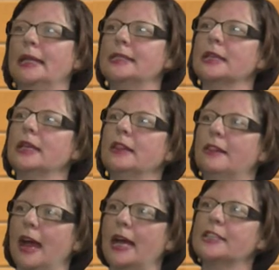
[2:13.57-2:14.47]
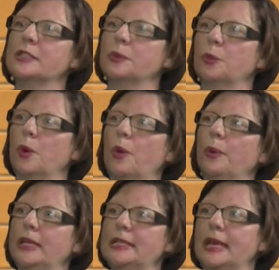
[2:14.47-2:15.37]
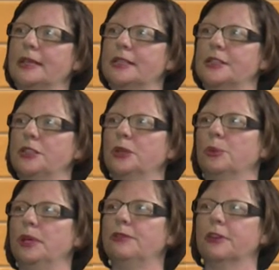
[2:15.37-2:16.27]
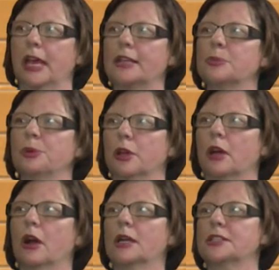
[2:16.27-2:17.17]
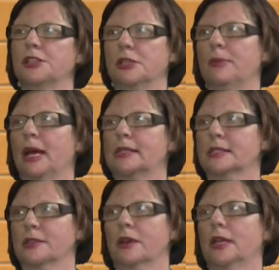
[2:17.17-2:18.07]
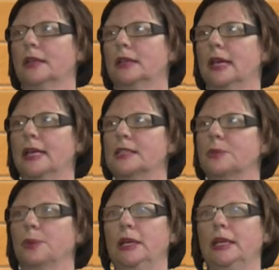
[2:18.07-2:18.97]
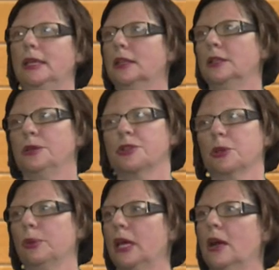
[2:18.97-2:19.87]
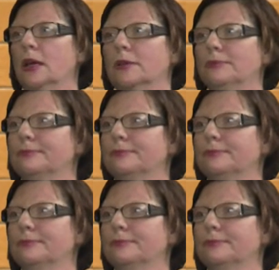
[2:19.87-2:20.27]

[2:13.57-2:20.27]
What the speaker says: And that's what we tend to do. We forget to put our oxygen masks on, and we lose who we are.